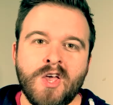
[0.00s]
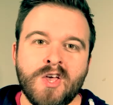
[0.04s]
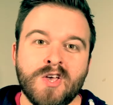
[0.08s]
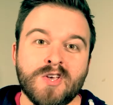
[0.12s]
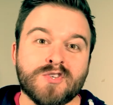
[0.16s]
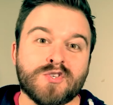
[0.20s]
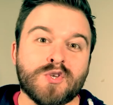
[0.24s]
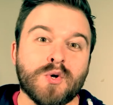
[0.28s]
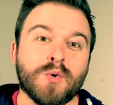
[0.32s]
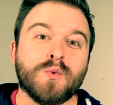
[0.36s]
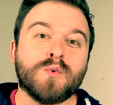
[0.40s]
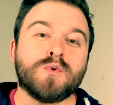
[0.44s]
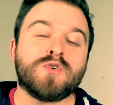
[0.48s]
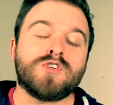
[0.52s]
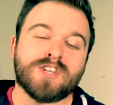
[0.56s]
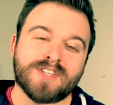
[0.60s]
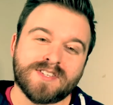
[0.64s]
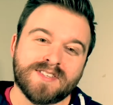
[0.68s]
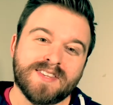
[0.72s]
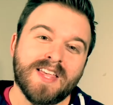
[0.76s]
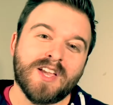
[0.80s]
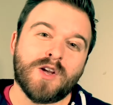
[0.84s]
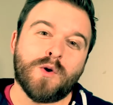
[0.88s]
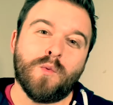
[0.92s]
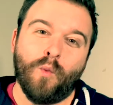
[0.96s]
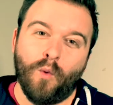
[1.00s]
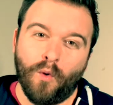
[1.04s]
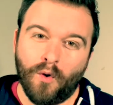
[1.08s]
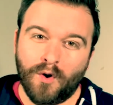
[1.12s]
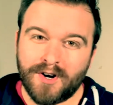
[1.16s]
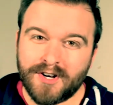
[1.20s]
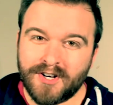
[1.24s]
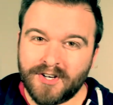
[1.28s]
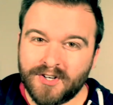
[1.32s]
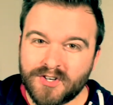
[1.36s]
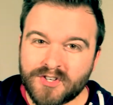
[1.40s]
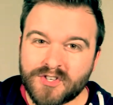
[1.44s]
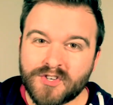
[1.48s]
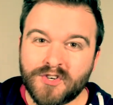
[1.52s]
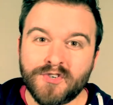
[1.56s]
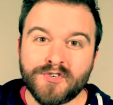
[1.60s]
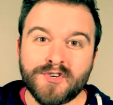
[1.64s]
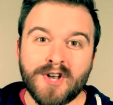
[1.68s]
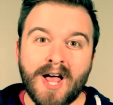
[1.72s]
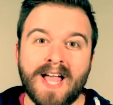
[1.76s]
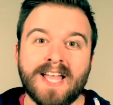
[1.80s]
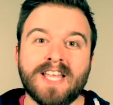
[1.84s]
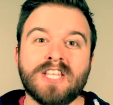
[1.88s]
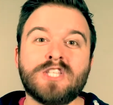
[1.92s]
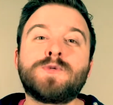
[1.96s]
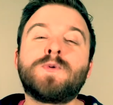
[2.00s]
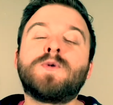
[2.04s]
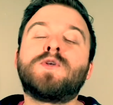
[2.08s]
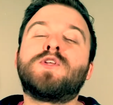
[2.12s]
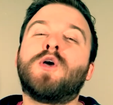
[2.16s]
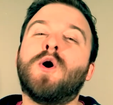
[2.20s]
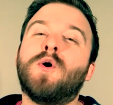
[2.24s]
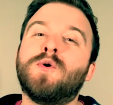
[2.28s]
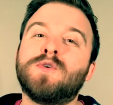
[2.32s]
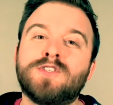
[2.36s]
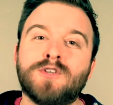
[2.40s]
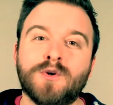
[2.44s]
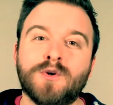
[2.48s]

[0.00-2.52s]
So just like warriors or knights would go to